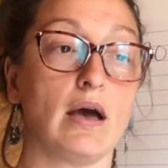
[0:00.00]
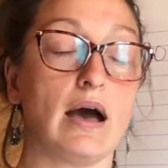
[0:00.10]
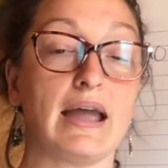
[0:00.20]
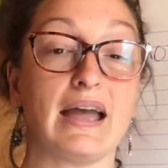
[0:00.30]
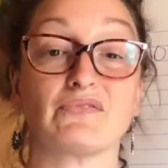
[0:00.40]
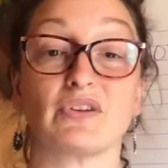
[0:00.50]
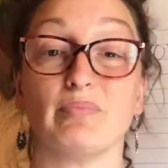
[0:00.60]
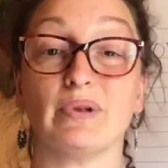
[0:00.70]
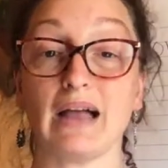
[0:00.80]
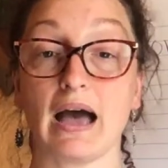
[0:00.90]
I have to
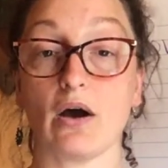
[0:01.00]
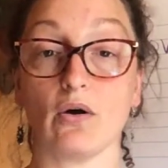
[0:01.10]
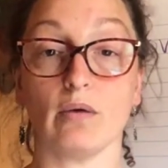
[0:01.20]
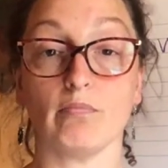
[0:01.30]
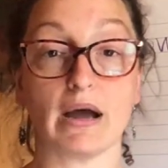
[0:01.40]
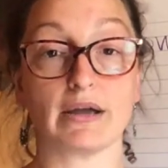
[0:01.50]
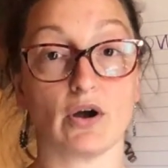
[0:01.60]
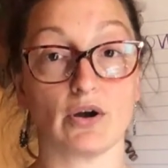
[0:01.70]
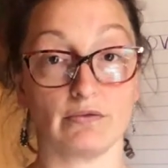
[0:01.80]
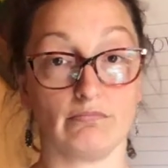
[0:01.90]
plow my
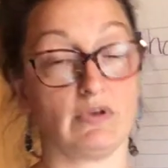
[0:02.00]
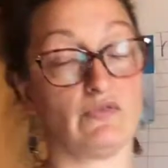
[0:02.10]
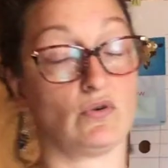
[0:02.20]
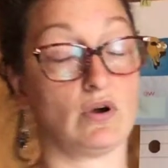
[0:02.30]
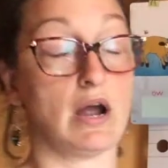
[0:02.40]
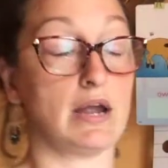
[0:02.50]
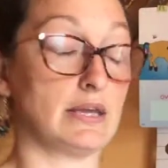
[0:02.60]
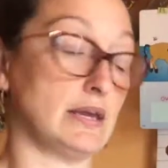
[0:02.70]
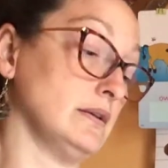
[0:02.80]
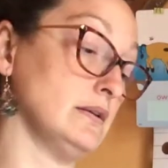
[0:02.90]
garden before I
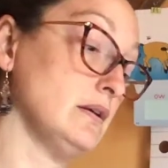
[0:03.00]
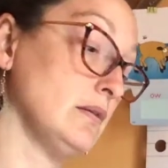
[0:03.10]
can